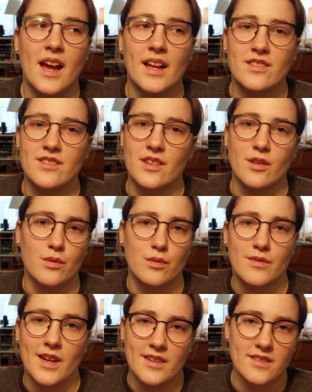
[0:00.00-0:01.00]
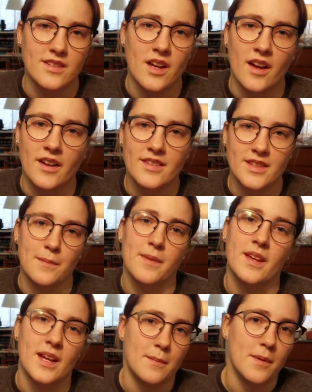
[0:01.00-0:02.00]
And so that's not
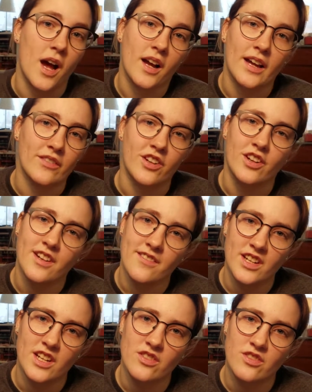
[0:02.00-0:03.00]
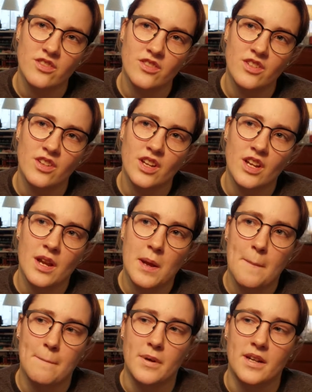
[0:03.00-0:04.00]
something I'm not ever going to finish,
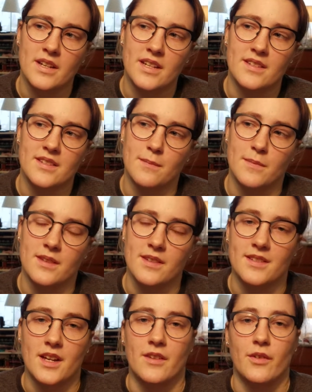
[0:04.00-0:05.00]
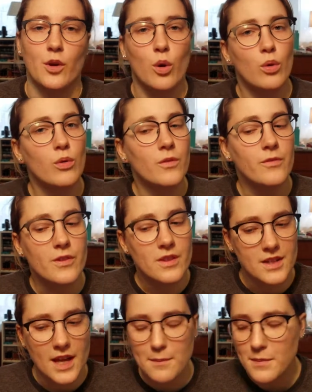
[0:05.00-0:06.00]
but it's something that's kind of on hold for the
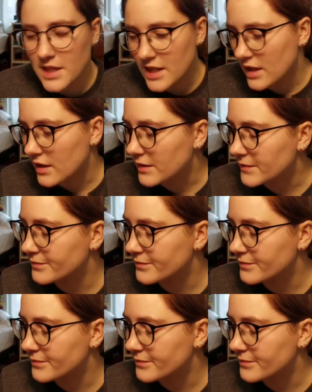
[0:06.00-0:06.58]
time being.